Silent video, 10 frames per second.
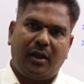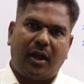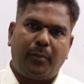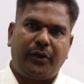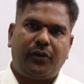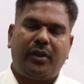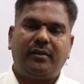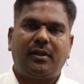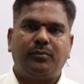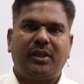competitive
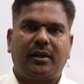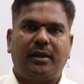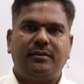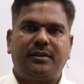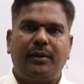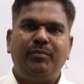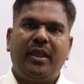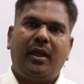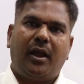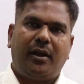exams are concerned,
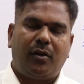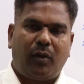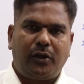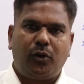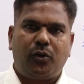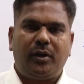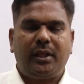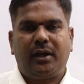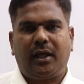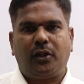and 1 to
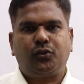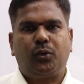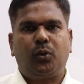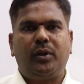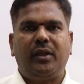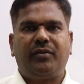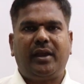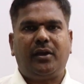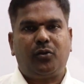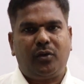20 and also
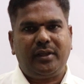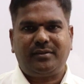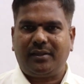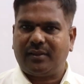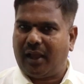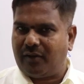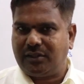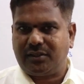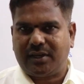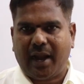25 and 26 I
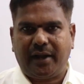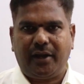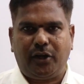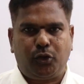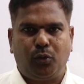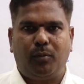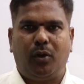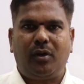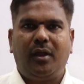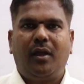have just added 2
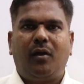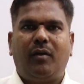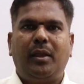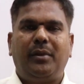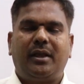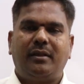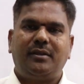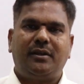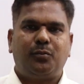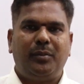more. Why?
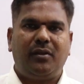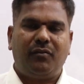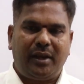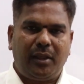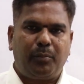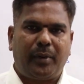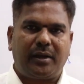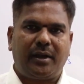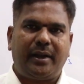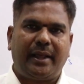Because it's been very
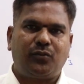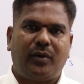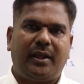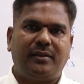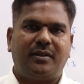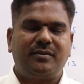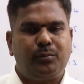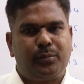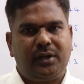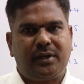important as far as
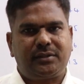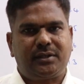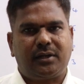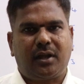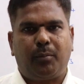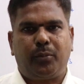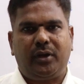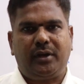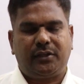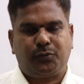simple interest and
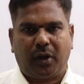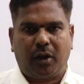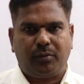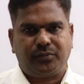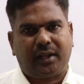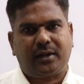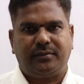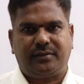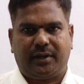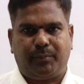compound interest problems are
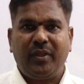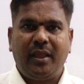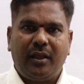concerned.